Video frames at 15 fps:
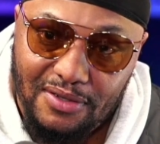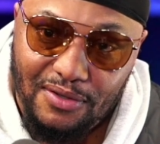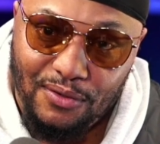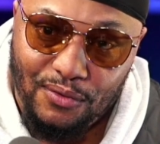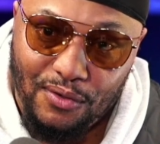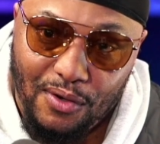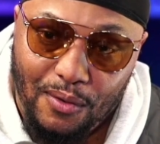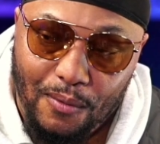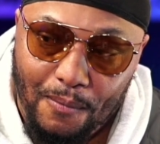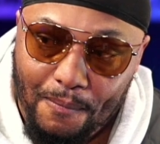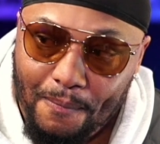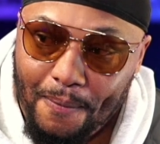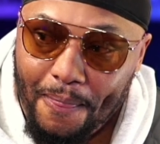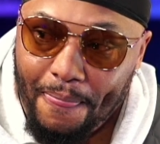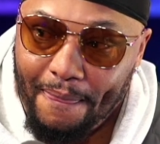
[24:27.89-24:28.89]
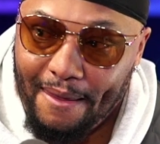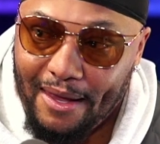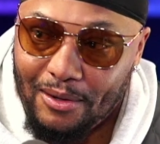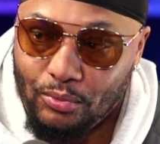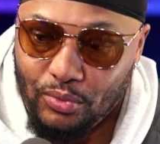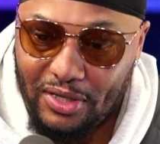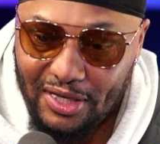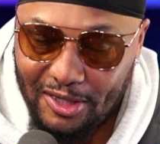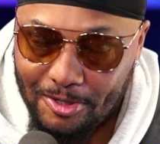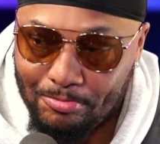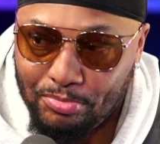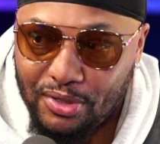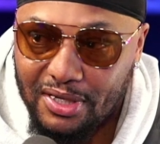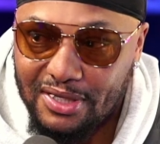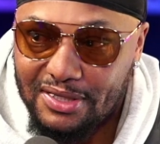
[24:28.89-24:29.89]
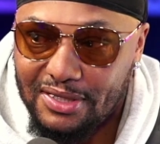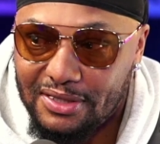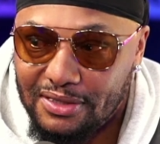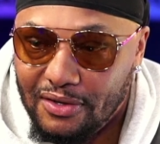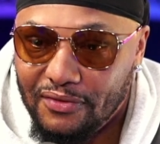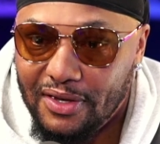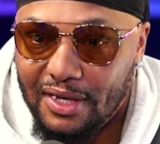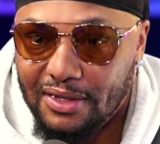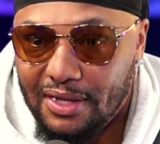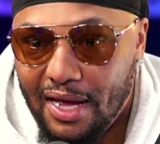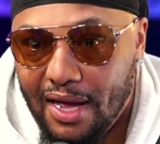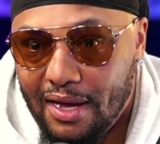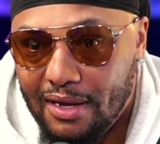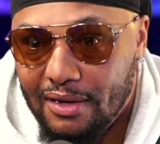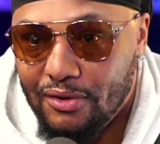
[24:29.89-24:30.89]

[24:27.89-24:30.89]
you know, and reading the books and stuff like that,